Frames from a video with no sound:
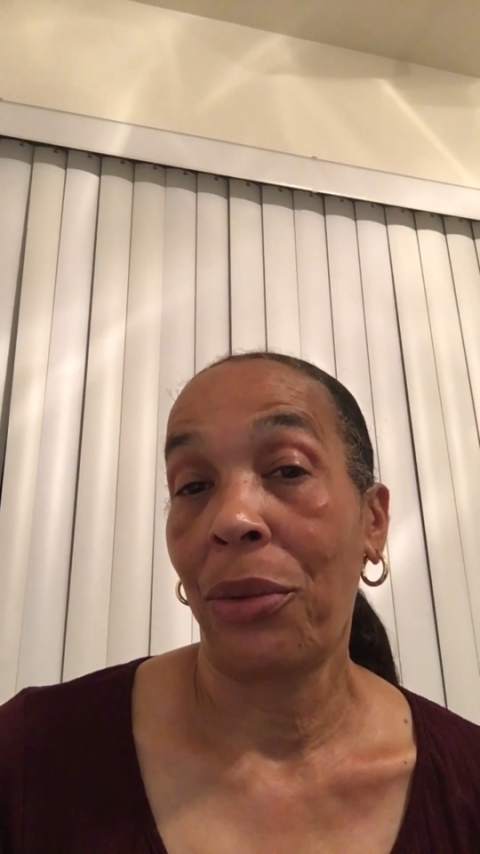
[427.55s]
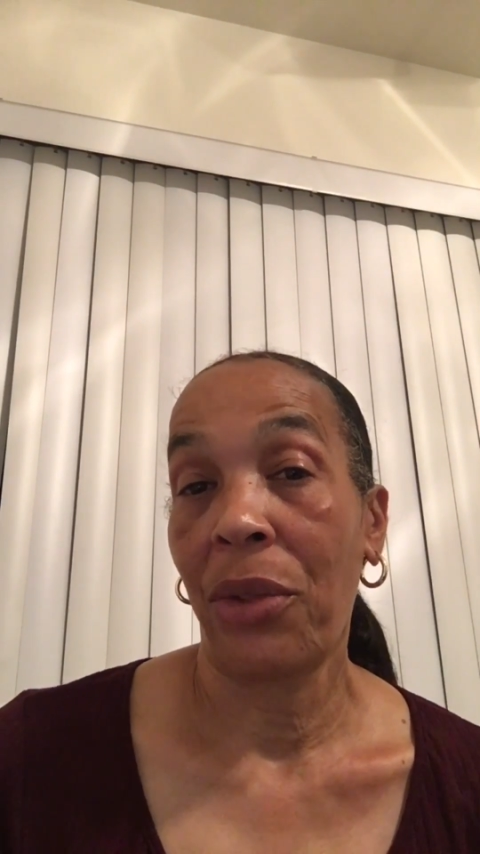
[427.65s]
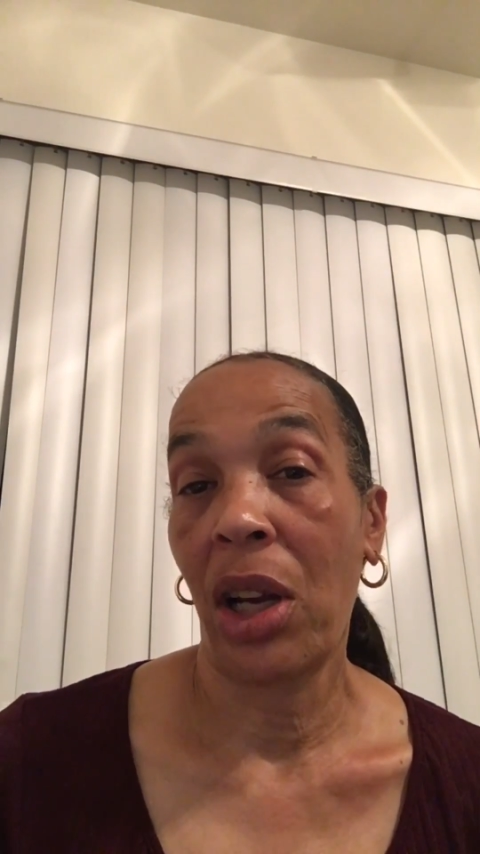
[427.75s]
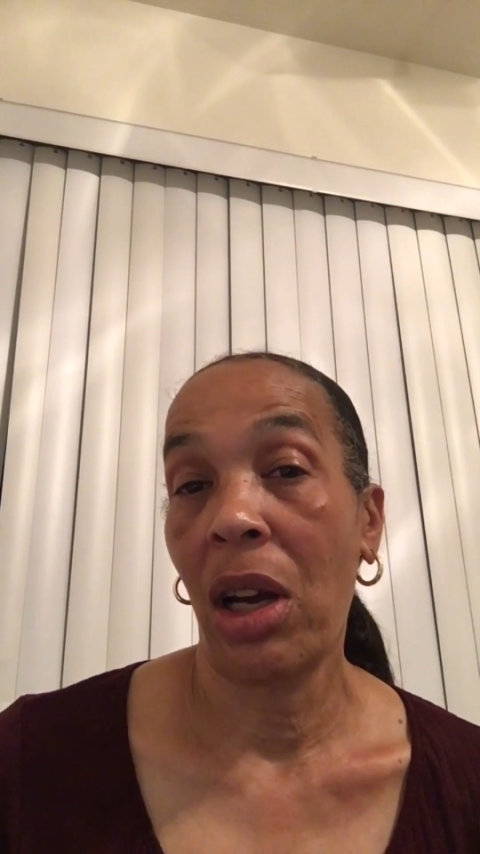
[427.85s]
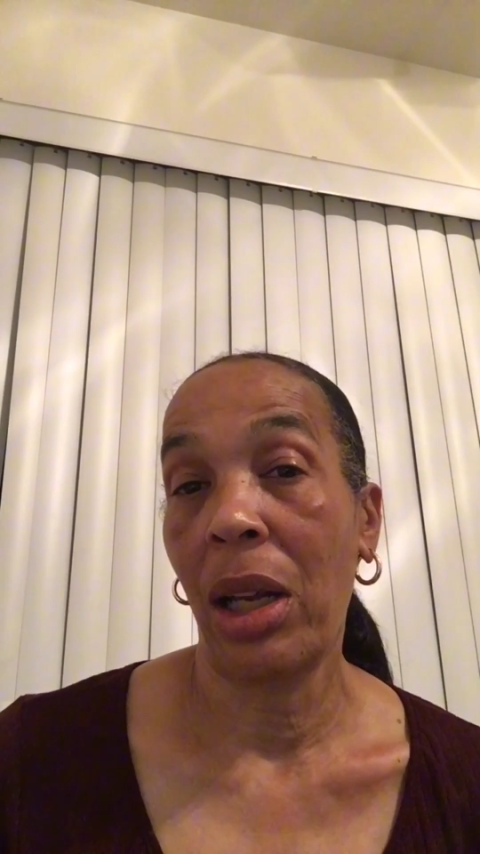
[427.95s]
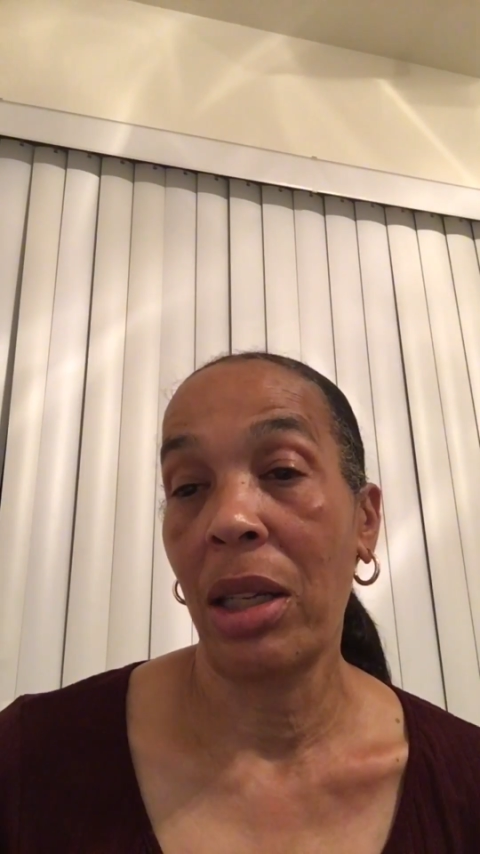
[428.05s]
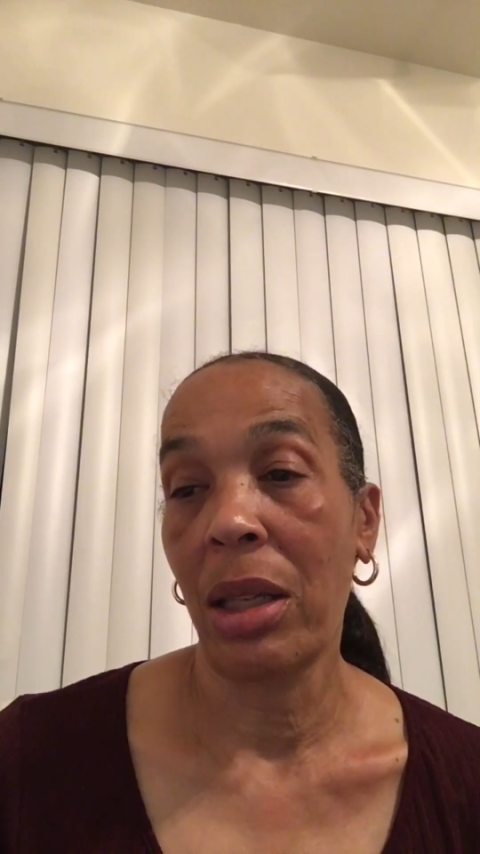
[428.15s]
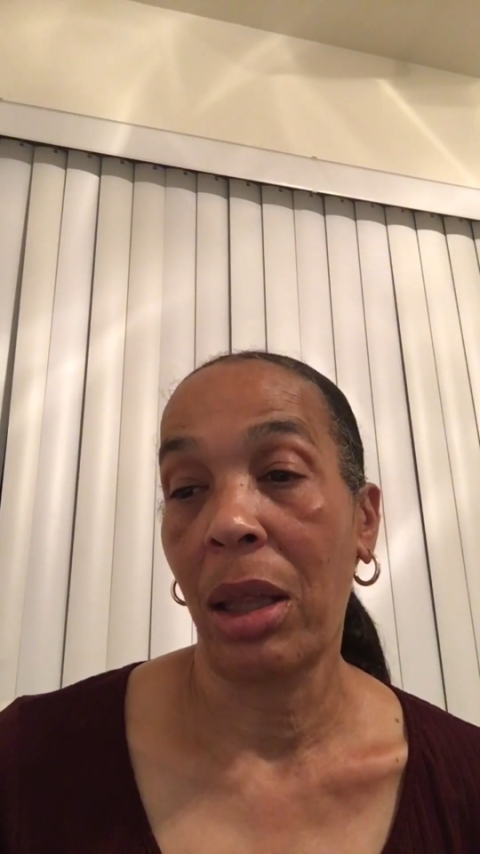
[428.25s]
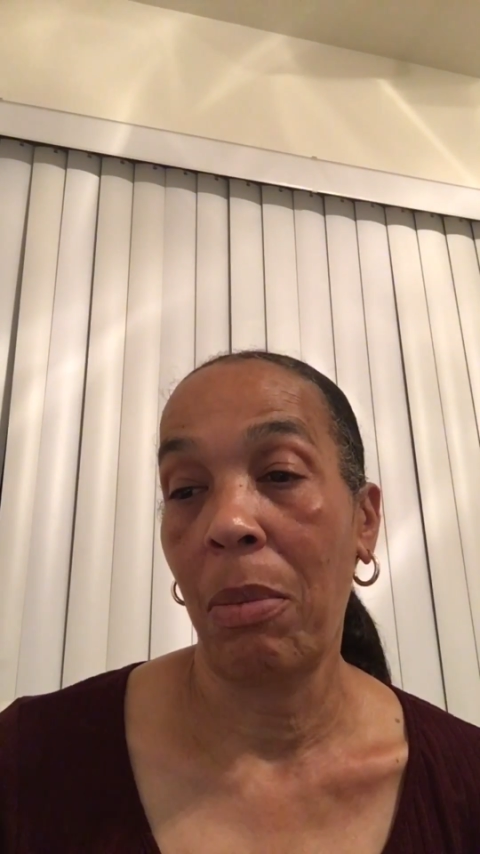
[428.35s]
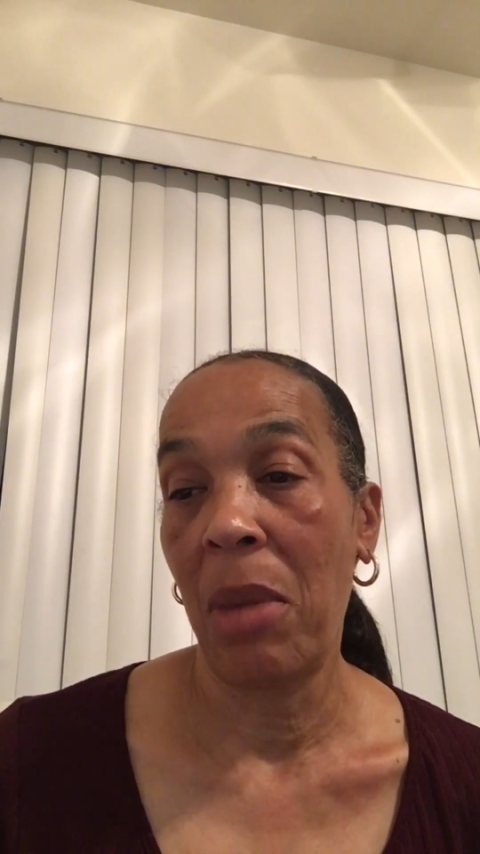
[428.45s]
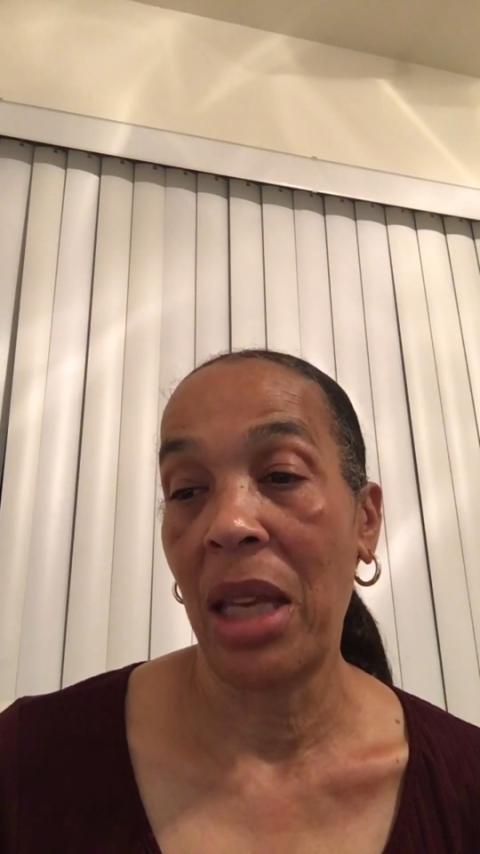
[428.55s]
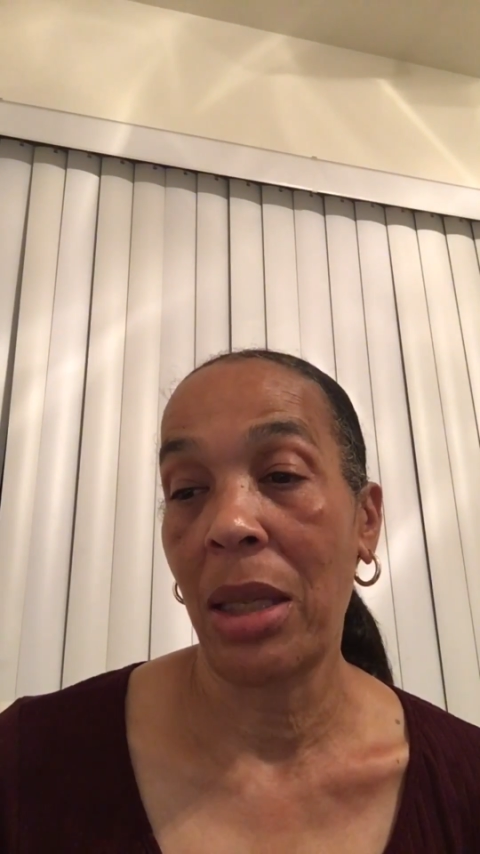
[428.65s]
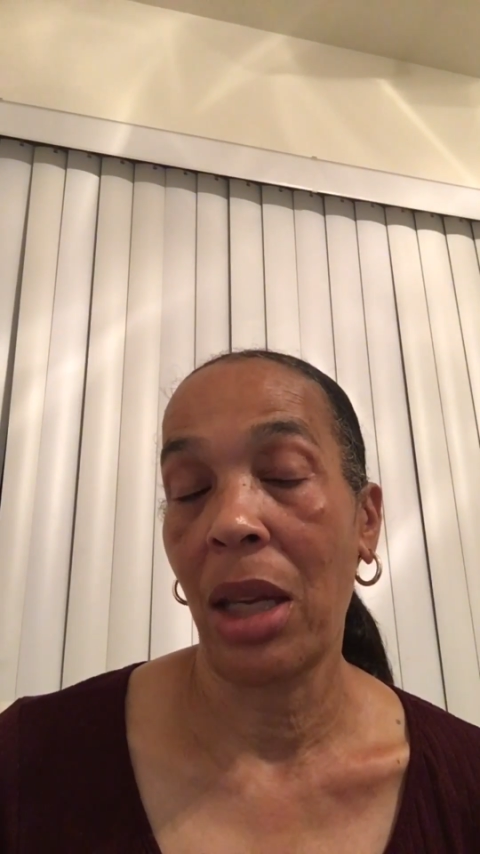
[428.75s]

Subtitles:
regardless of the mess